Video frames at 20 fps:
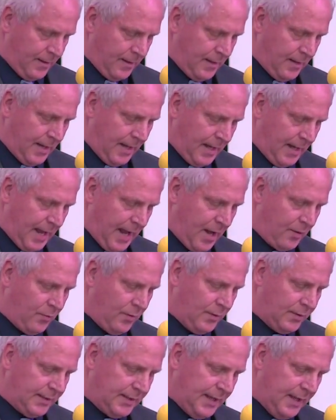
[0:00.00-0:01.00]
"And I
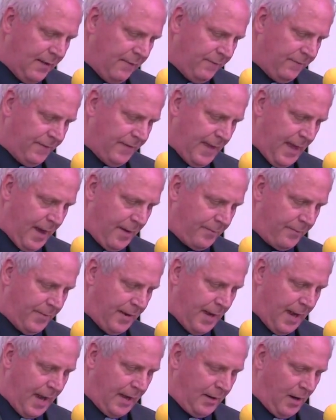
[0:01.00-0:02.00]
will give them
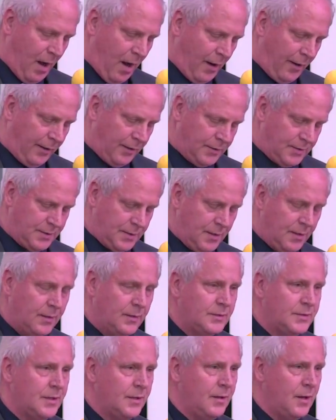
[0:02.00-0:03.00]
an heart
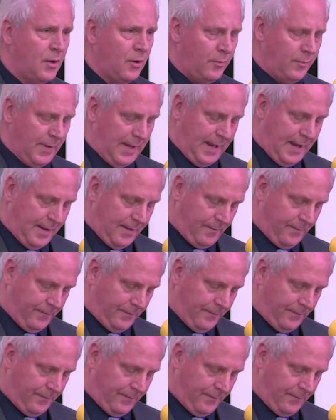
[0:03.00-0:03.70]
to know me,